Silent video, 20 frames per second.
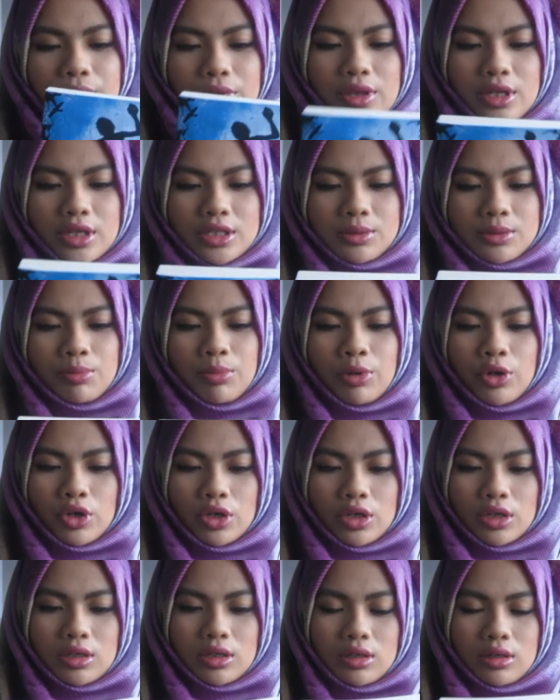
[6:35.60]
this
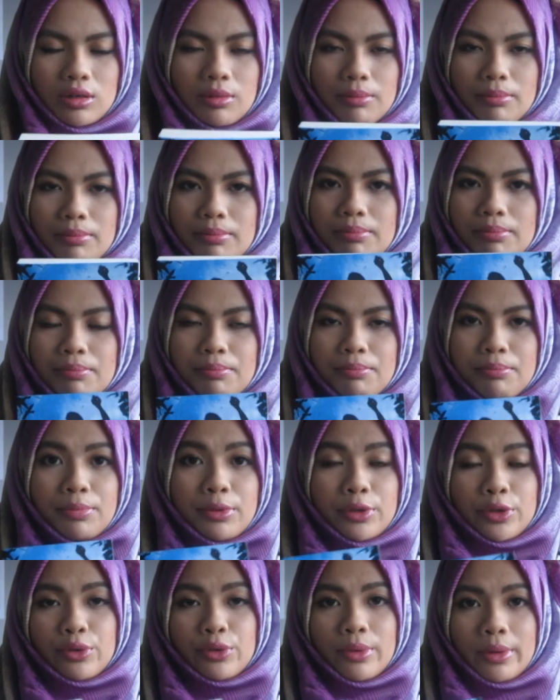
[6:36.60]
book
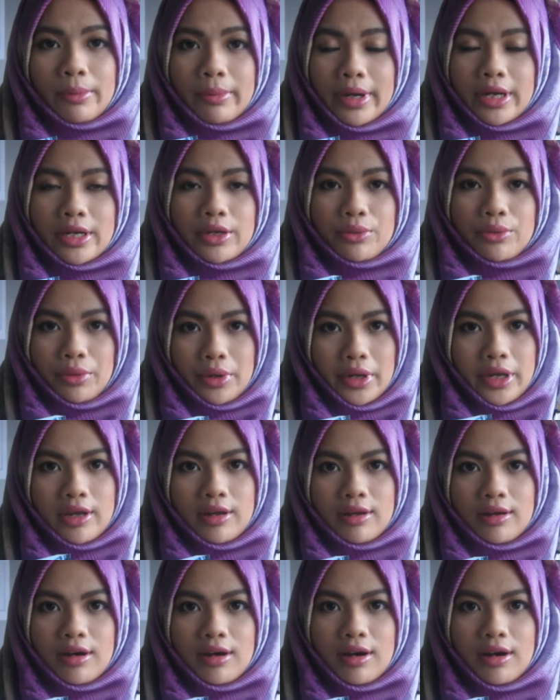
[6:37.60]
blew my mind away.